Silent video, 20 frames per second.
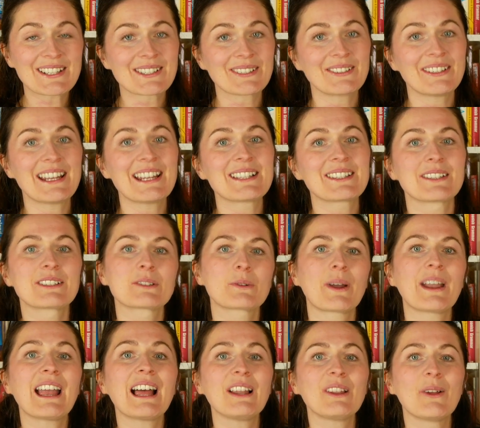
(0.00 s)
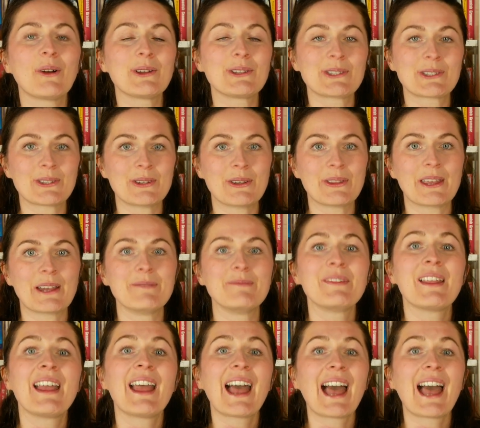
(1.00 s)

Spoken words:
stories, there's quite a lot to them,